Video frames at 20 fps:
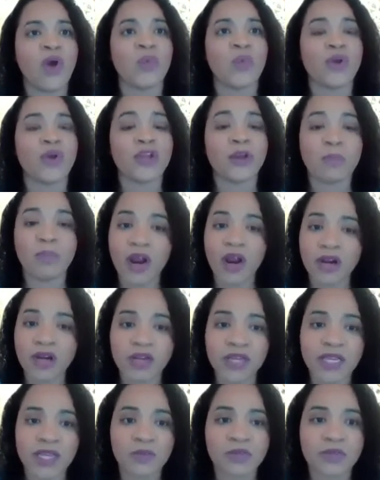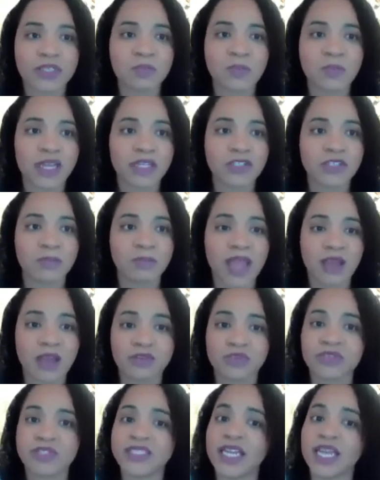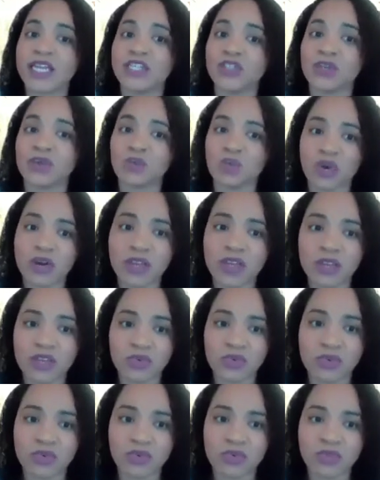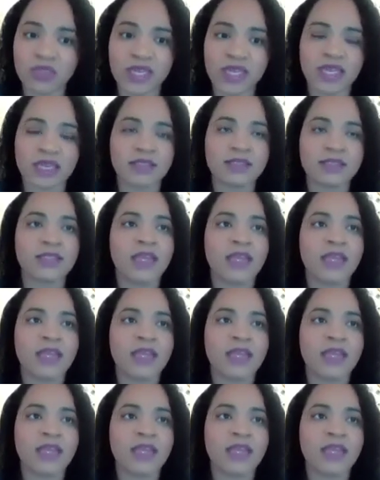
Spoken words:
where your partner can respect your boundaries as you're working through things,